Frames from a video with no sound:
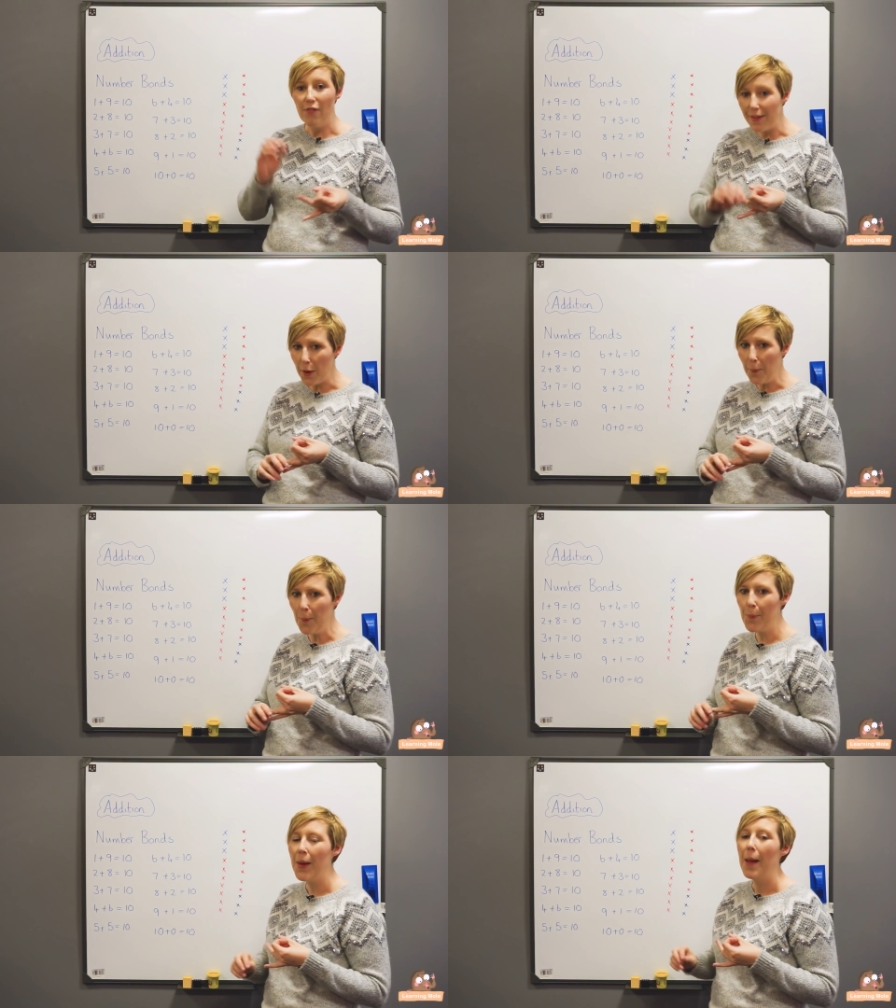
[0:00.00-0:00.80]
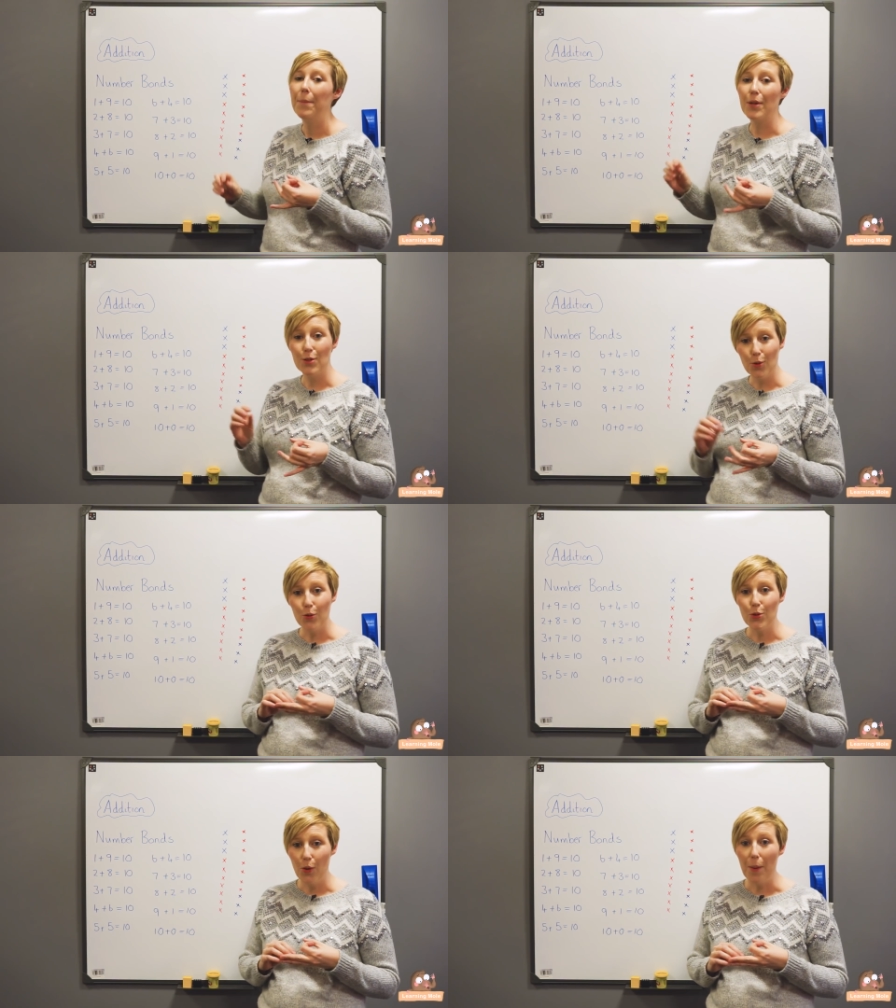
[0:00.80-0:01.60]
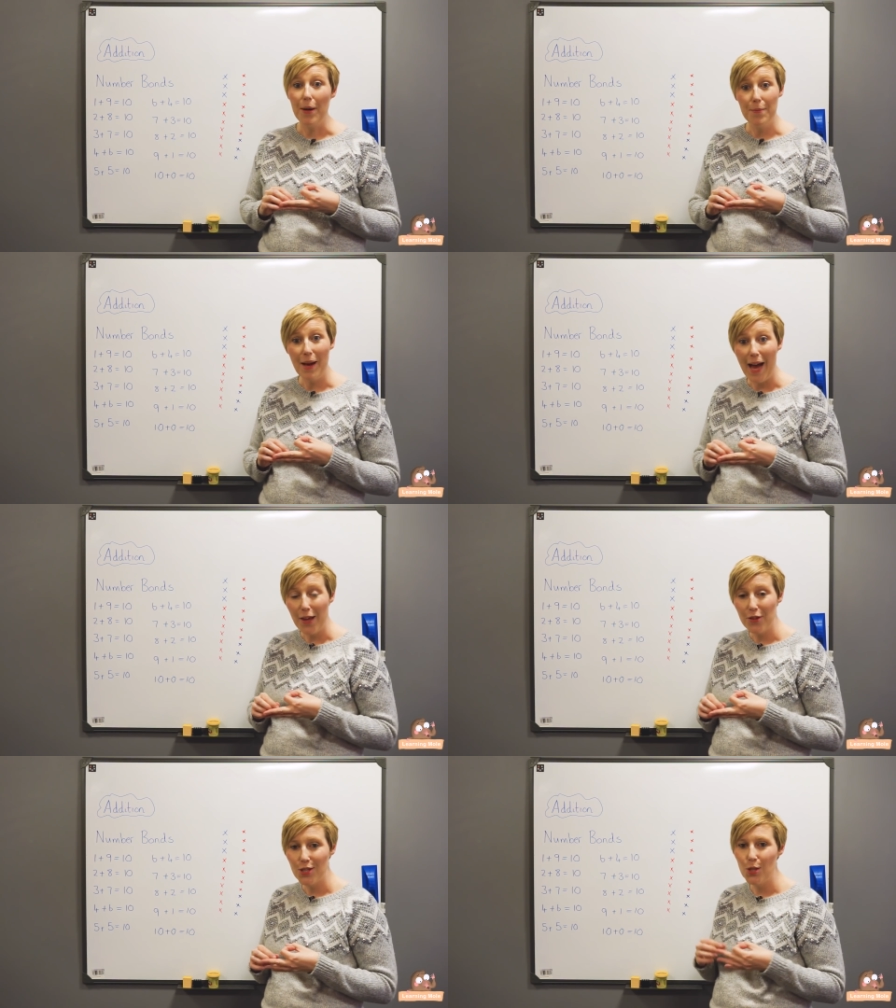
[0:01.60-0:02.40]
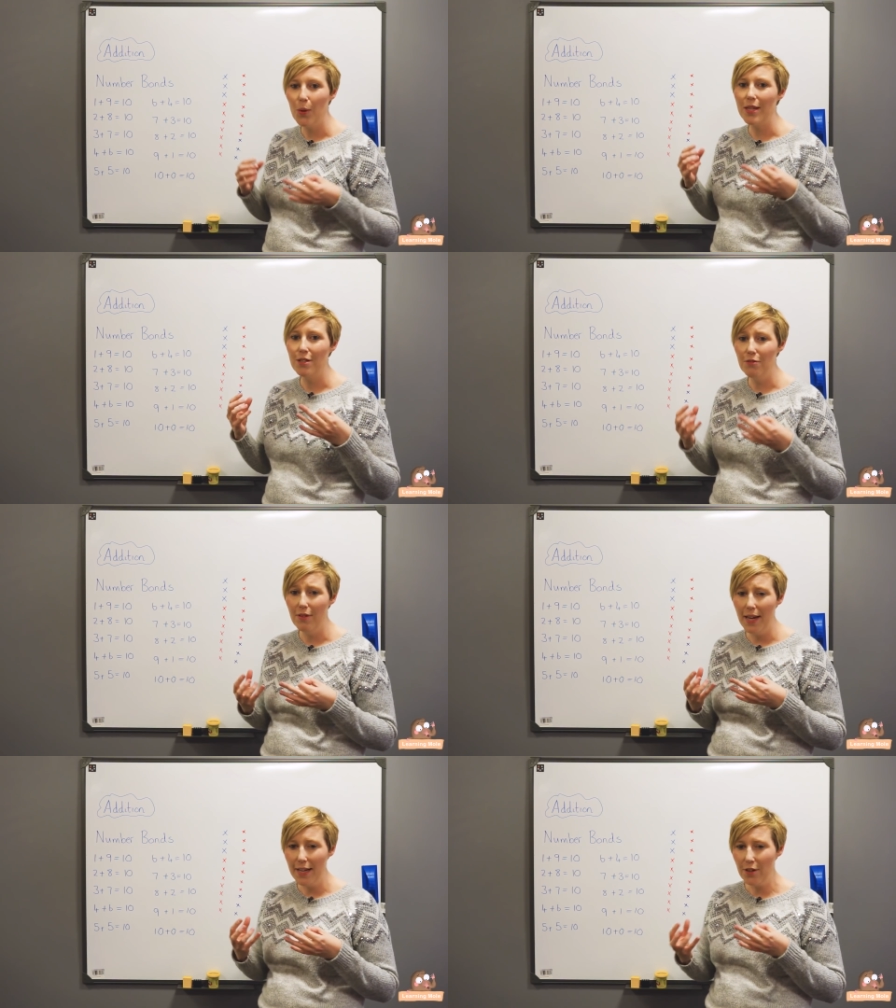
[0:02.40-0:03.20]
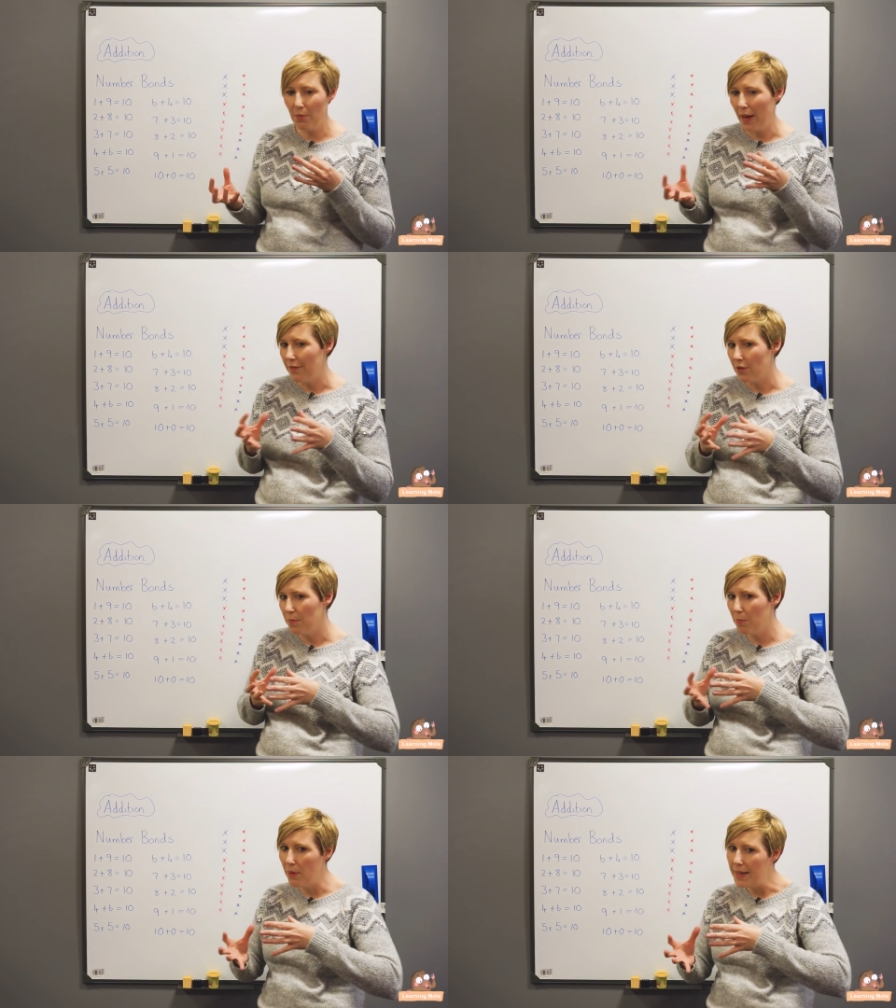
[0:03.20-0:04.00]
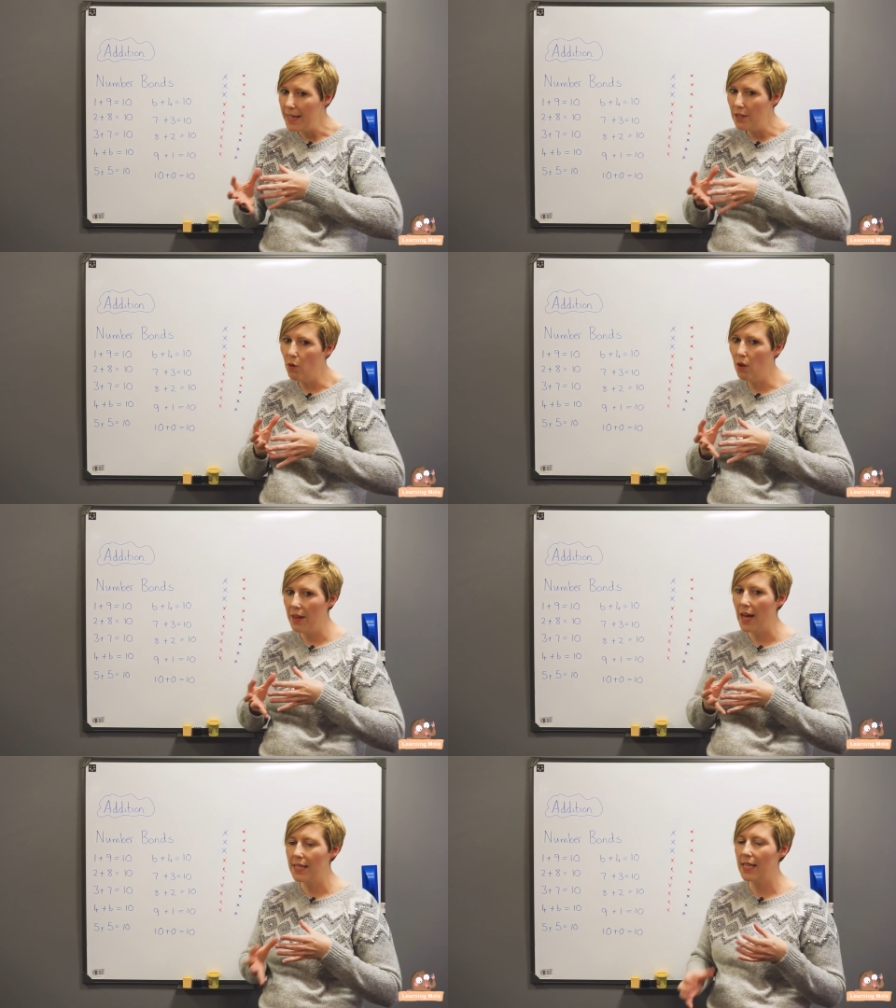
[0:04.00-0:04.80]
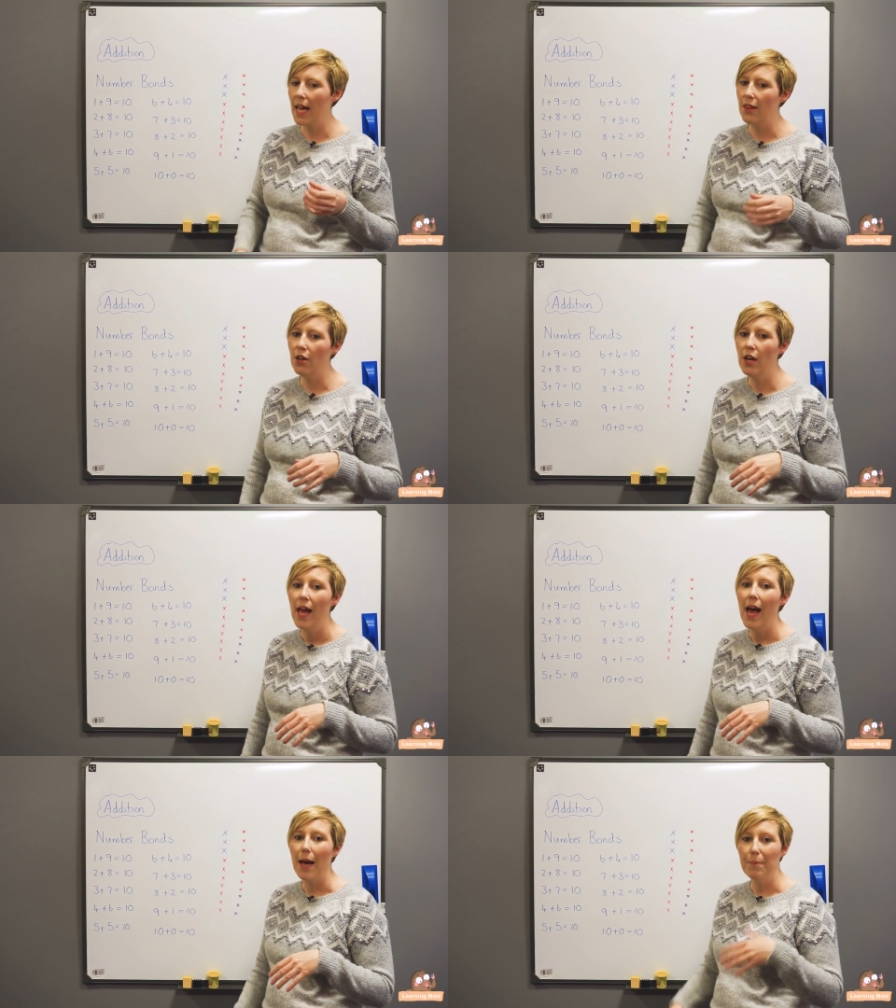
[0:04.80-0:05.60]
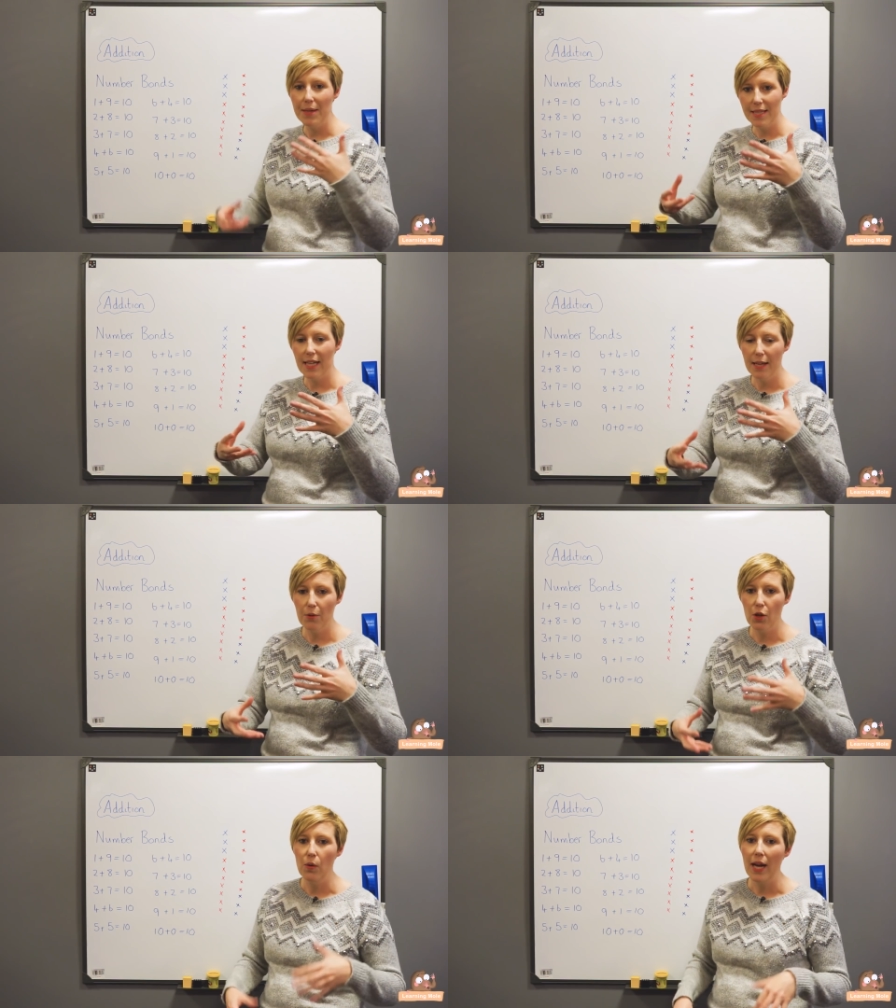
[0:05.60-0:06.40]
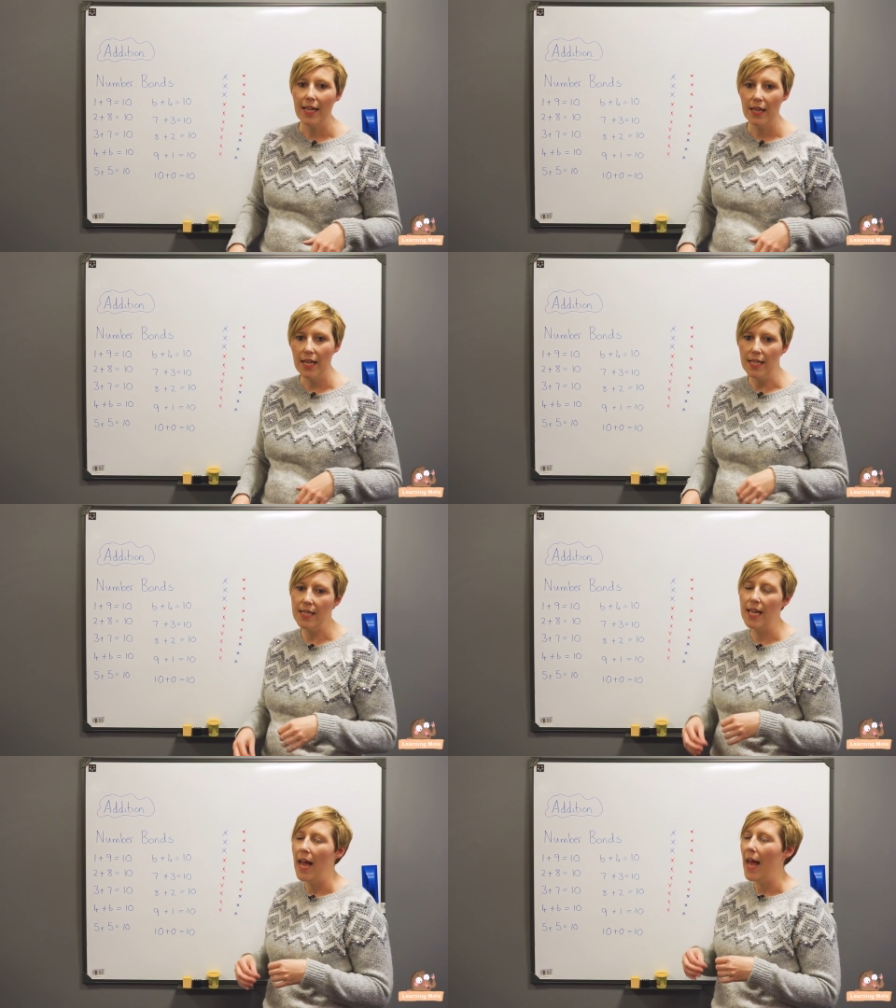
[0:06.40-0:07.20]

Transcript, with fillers: rhythm, but it's also about math. So it's a really good way of just bringing all that together. And basically it would go like this.